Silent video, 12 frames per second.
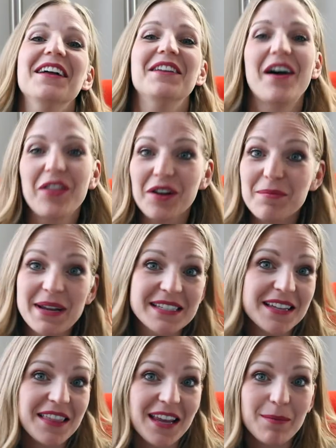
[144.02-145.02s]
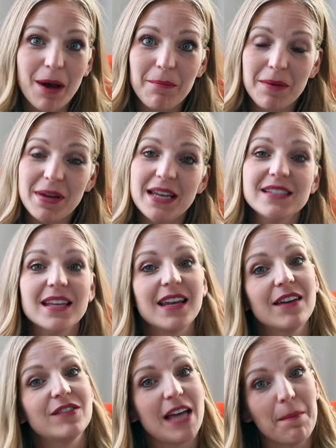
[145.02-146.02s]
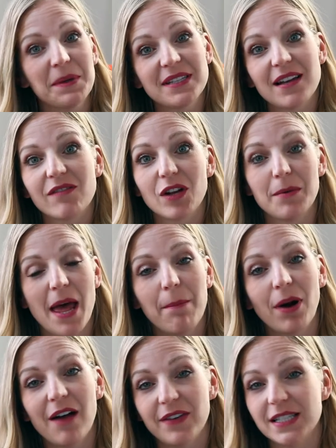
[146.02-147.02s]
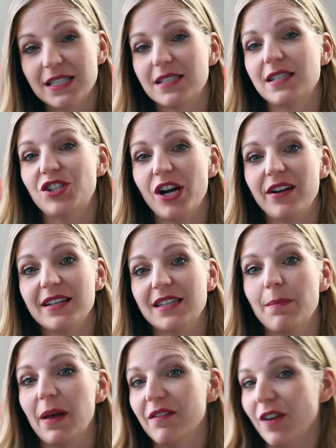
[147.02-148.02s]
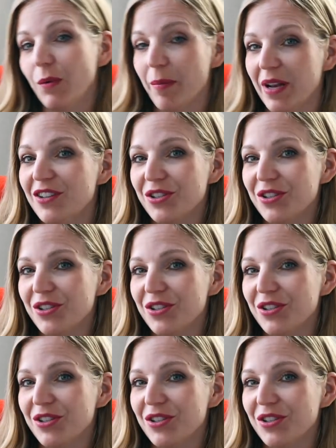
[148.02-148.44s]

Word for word: Another amazing thing about Biiby is they give ten percent of their net profits to charities that benefit women and